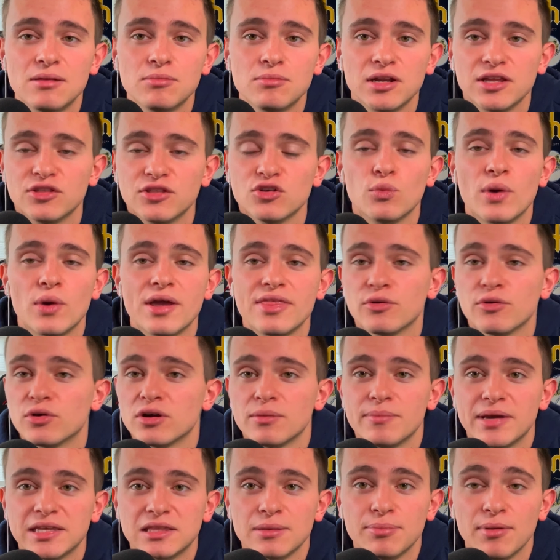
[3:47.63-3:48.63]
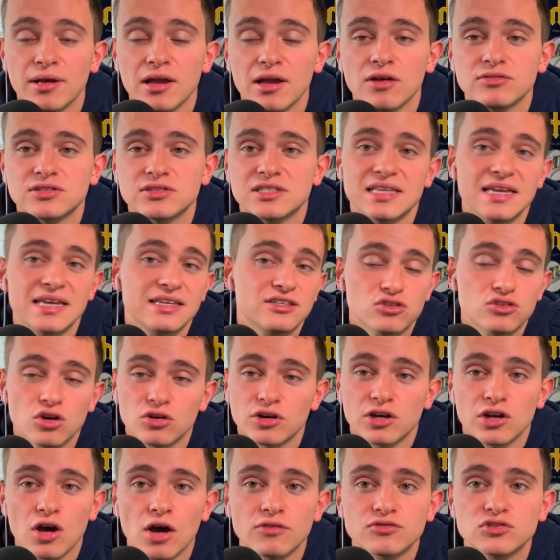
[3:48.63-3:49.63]
But either way, they were going to make the playoffs because they
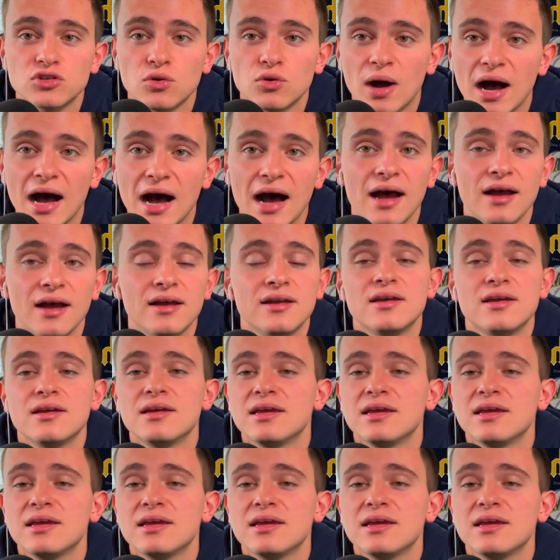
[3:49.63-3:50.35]
started off so hot.